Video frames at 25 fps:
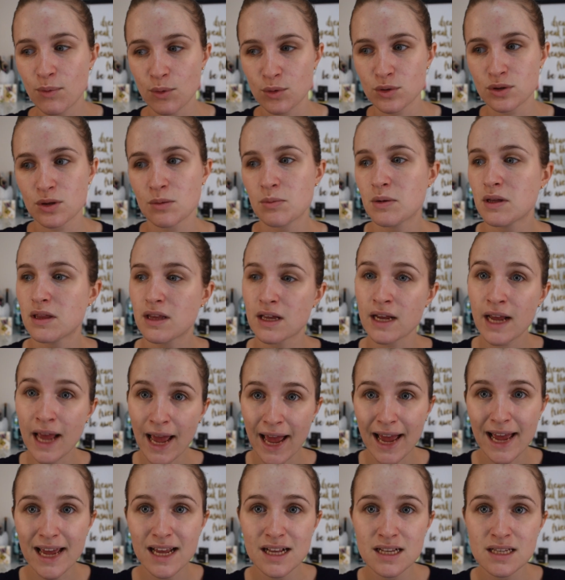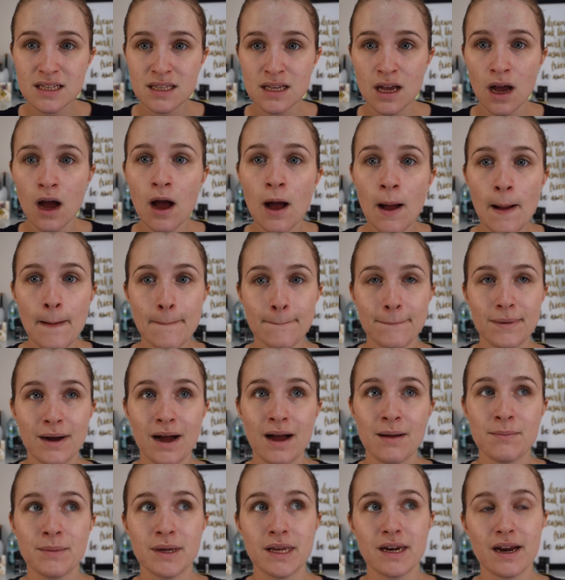also been the case. But
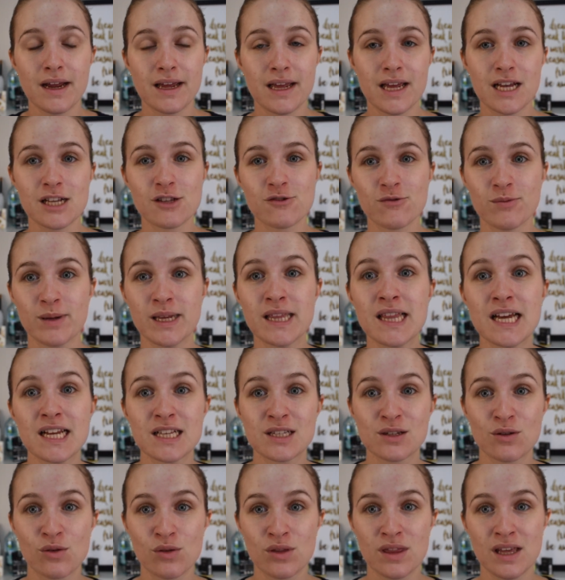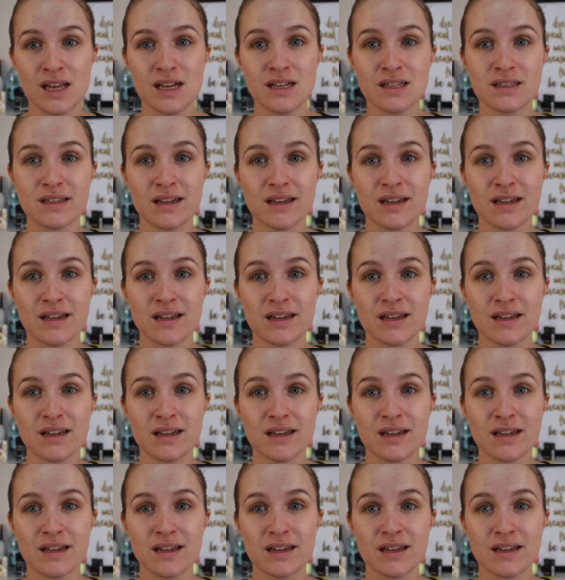I mean, I guess for me that's a good thing,